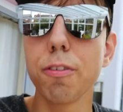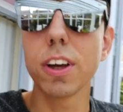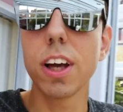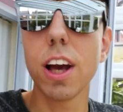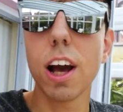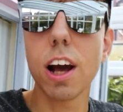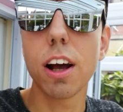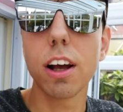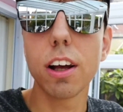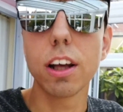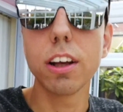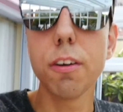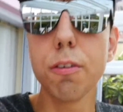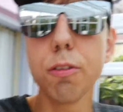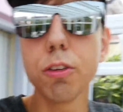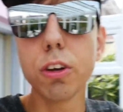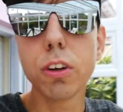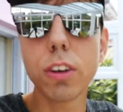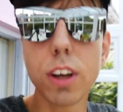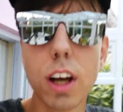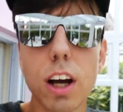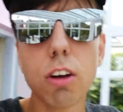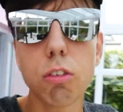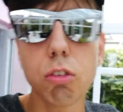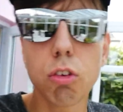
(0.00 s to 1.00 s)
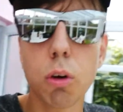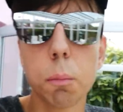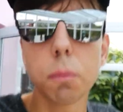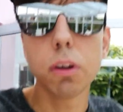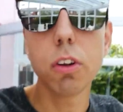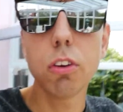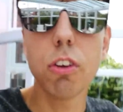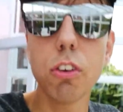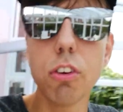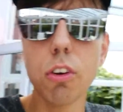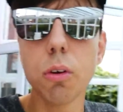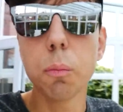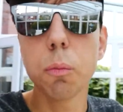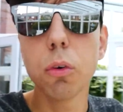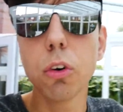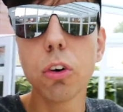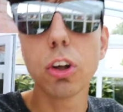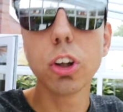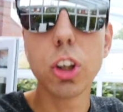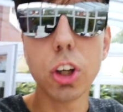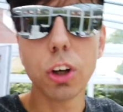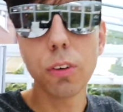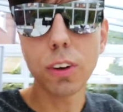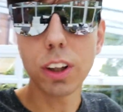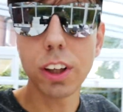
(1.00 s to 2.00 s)
Uh, if you guys want me to do more
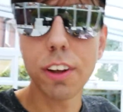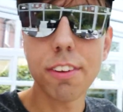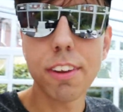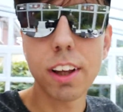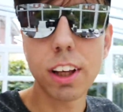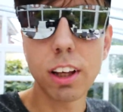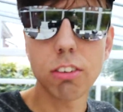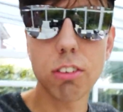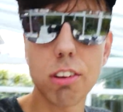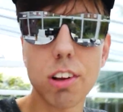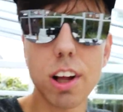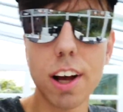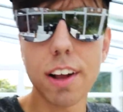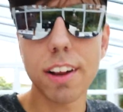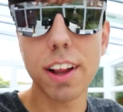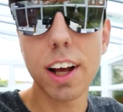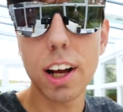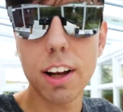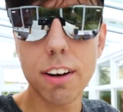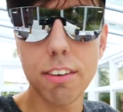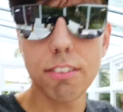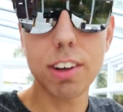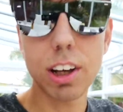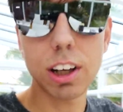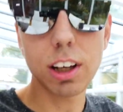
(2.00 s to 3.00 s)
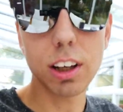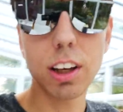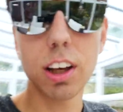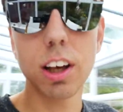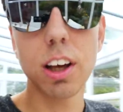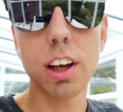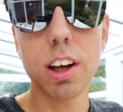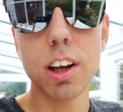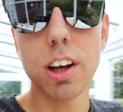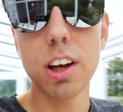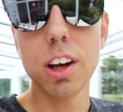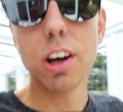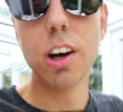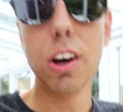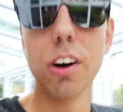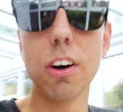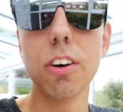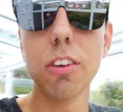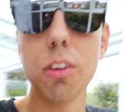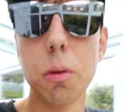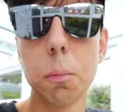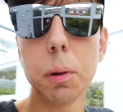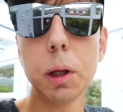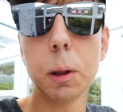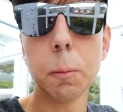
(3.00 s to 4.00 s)
jokey things like that and tag
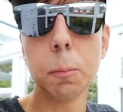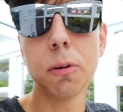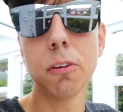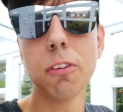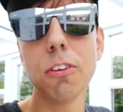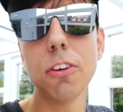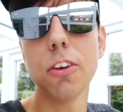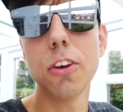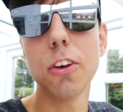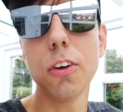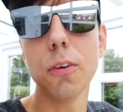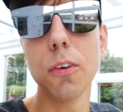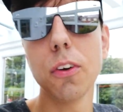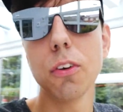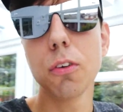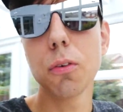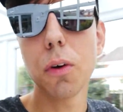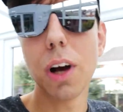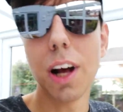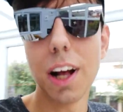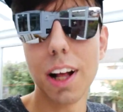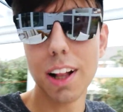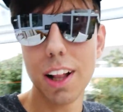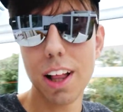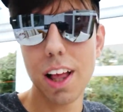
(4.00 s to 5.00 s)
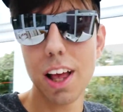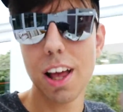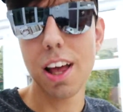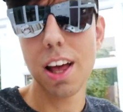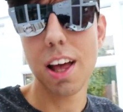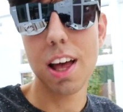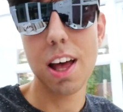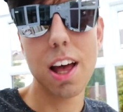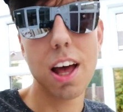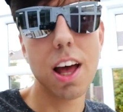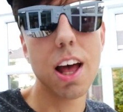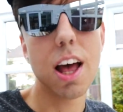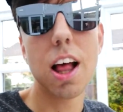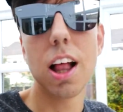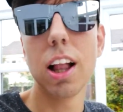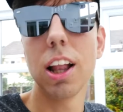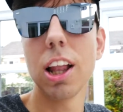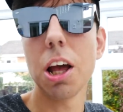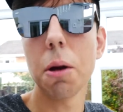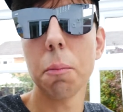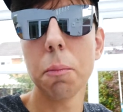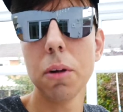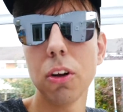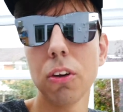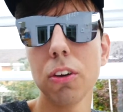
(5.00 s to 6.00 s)
other people to do as well,
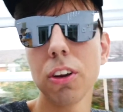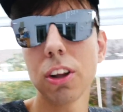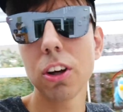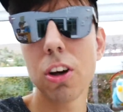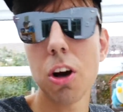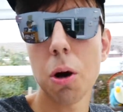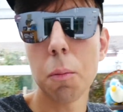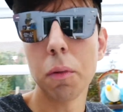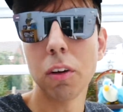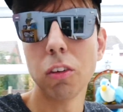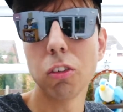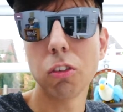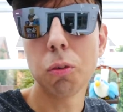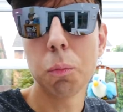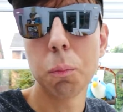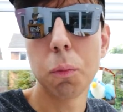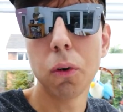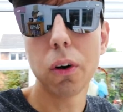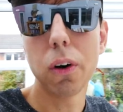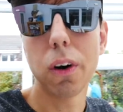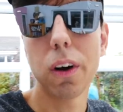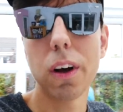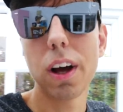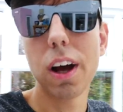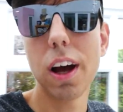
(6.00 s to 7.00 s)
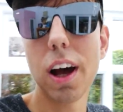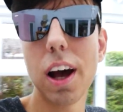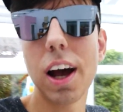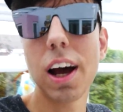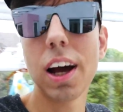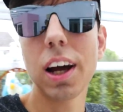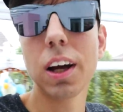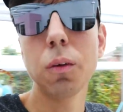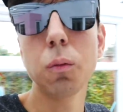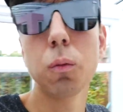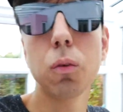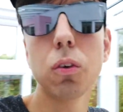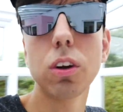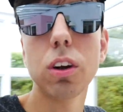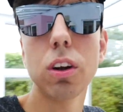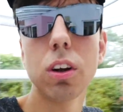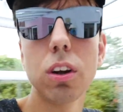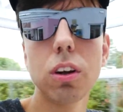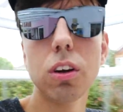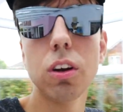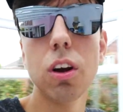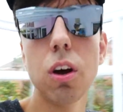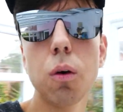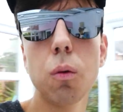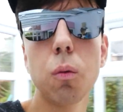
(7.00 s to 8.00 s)
let me know in the comments, but I wouldn't
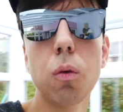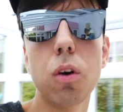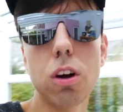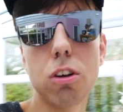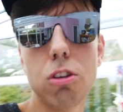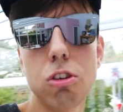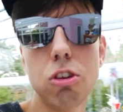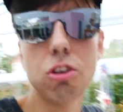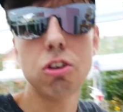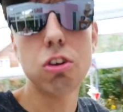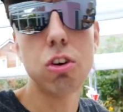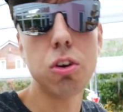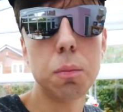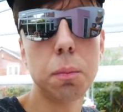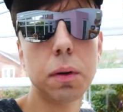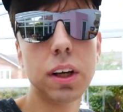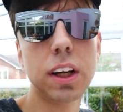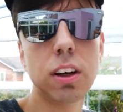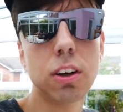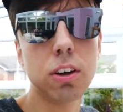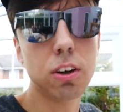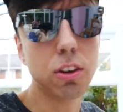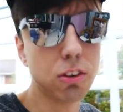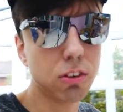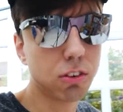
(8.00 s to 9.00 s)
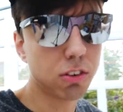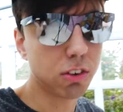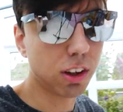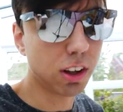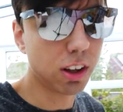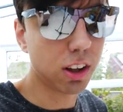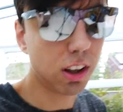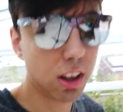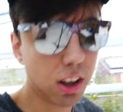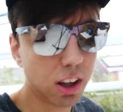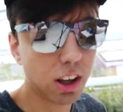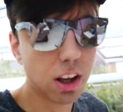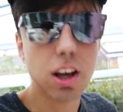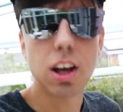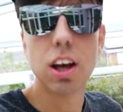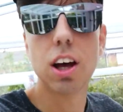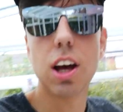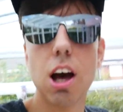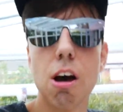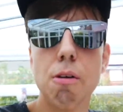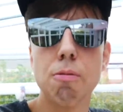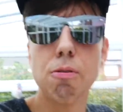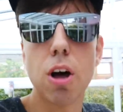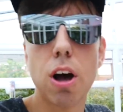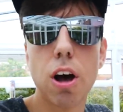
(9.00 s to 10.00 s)
know what to do because
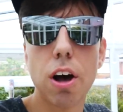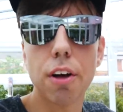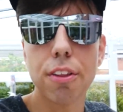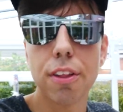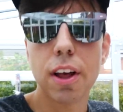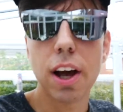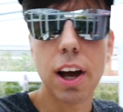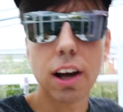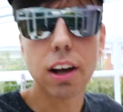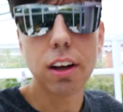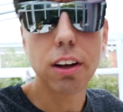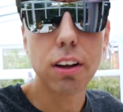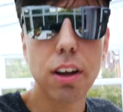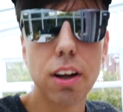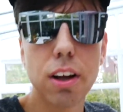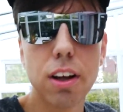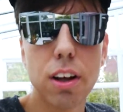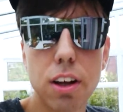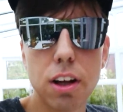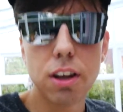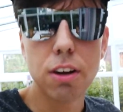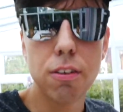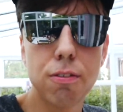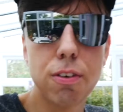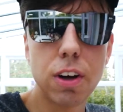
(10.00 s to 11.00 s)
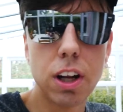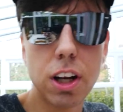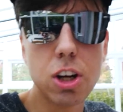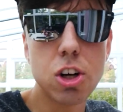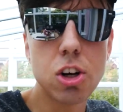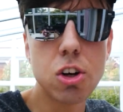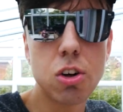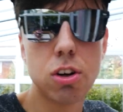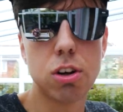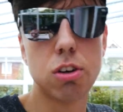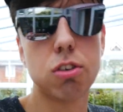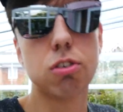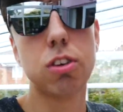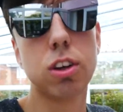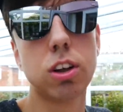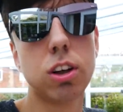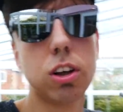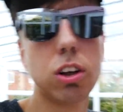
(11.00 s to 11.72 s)
I'm not that adventurous and